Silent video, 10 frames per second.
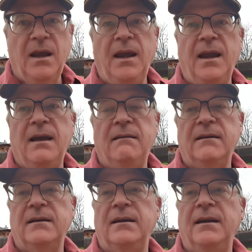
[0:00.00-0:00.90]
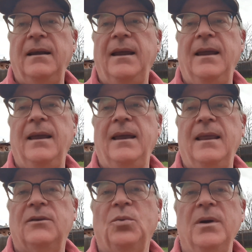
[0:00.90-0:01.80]
And
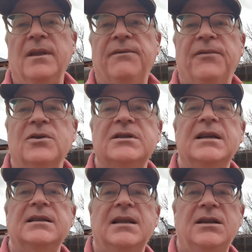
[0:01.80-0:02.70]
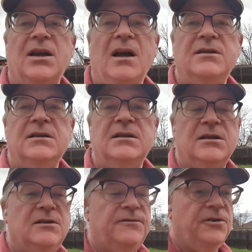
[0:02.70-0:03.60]
it's one of the first things they taught you
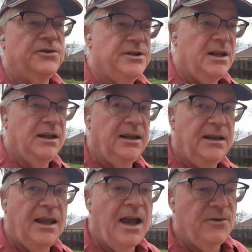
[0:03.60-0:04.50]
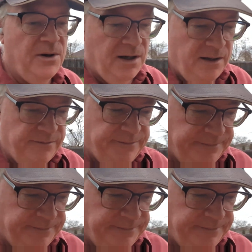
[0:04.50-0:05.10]
is the first thing that you got rid of.